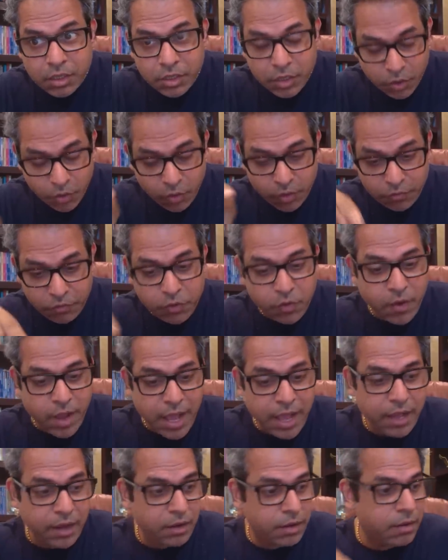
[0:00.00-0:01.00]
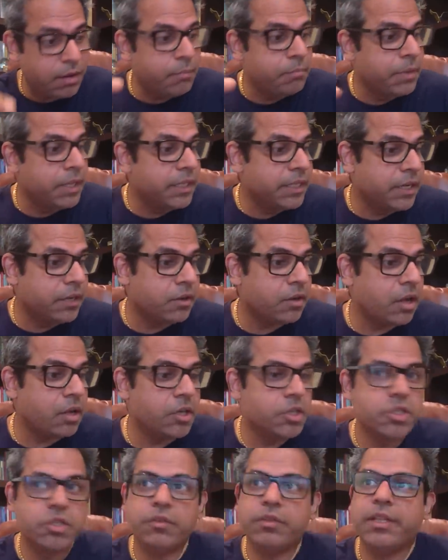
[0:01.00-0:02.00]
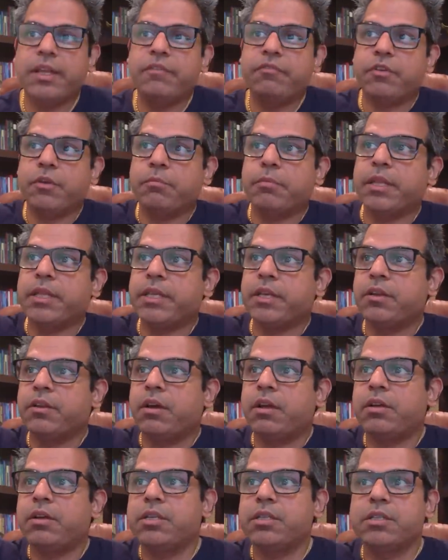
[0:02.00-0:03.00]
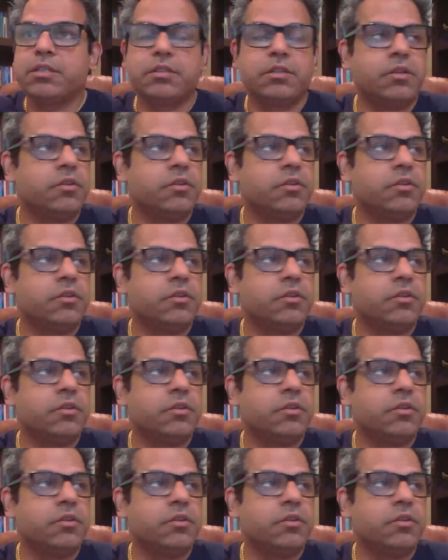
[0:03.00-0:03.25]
you know, if you had a million dollars, you left your million dollars,